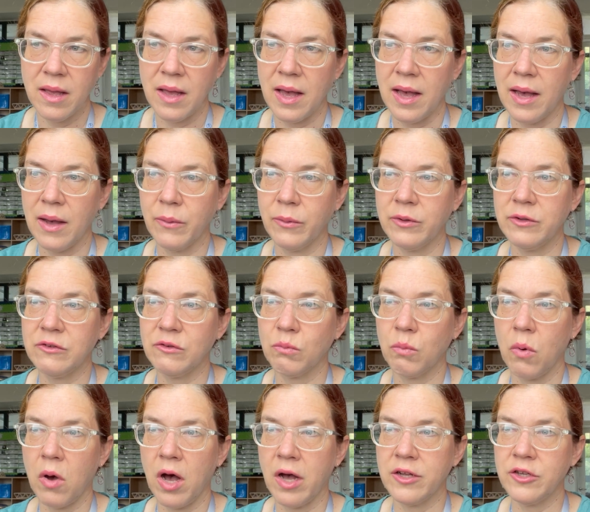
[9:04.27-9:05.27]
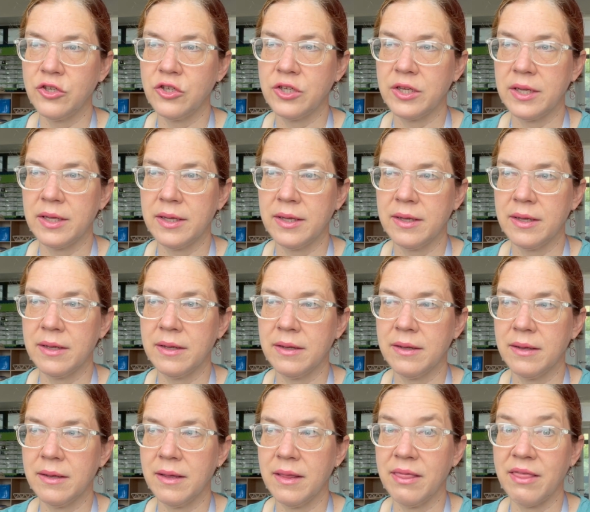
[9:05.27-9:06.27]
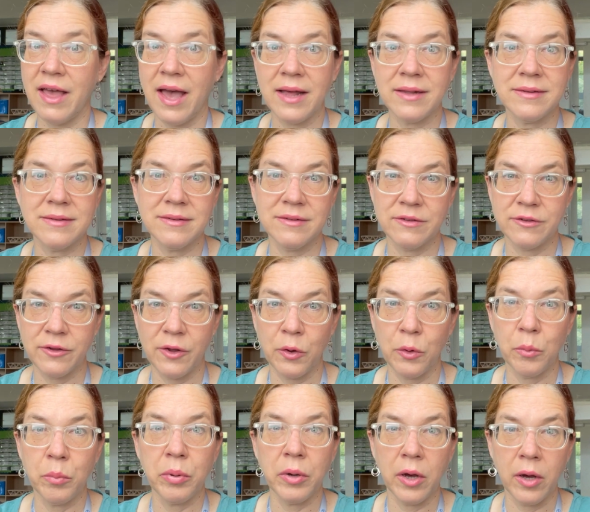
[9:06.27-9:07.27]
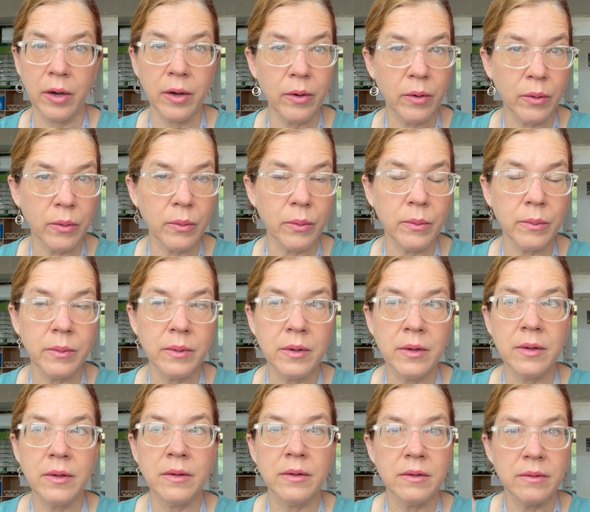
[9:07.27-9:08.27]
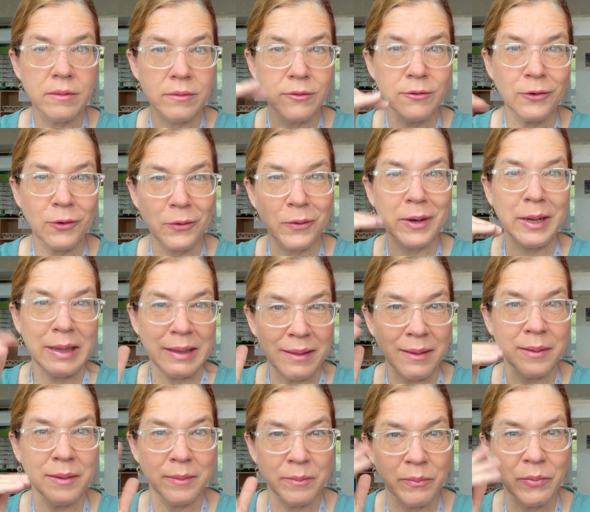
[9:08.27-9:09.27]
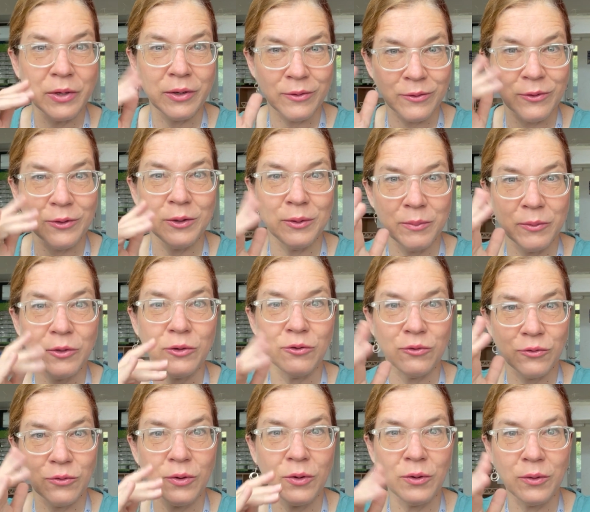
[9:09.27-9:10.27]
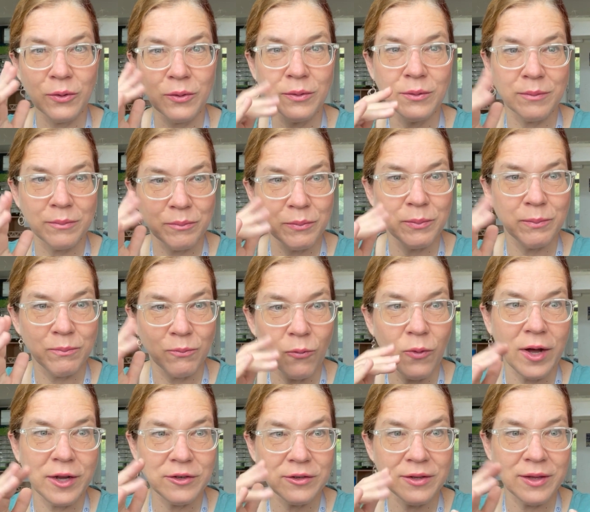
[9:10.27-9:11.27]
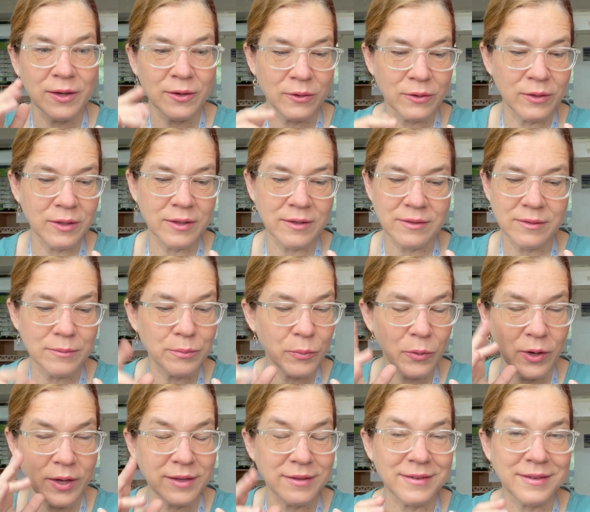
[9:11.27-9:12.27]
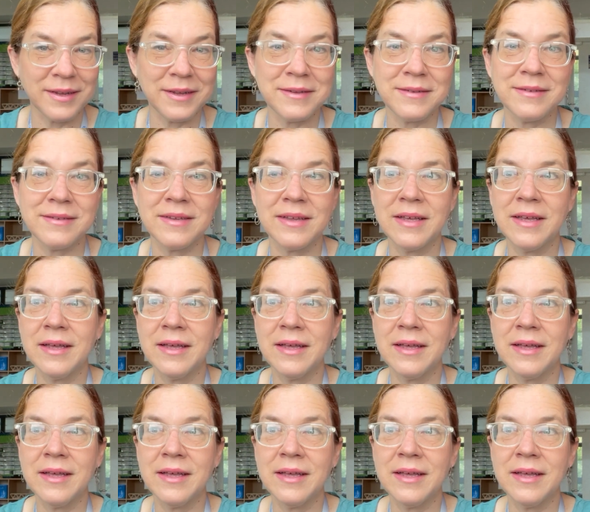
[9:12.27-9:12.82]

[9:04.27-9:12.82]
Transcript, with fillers: I was watching that So Poe during the booktube control watch later list process.